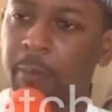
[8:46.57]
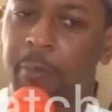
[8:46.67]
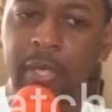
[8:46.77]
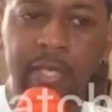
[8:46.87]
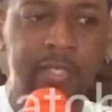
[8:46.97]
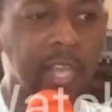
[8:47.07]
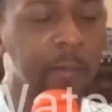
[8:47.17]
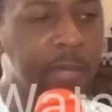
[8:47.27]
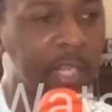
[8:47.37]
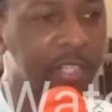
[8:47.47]
Please
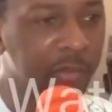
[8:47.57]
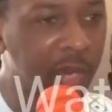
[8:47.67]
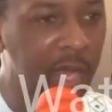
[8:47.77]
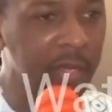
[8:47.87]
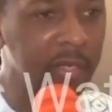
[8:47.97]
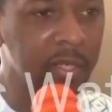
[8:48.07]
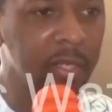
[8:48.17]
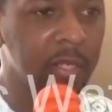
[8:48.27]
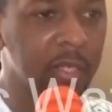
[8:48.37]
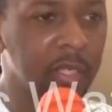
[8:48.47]
help Nigeria,
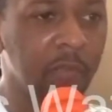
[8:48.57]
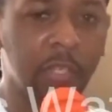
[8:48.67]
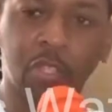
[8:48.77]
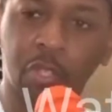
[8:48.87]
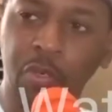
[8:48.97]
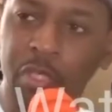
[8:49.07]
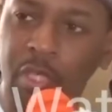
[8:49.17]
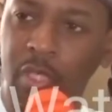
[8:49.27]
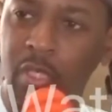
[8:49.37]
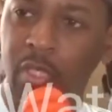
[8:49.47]
give us security,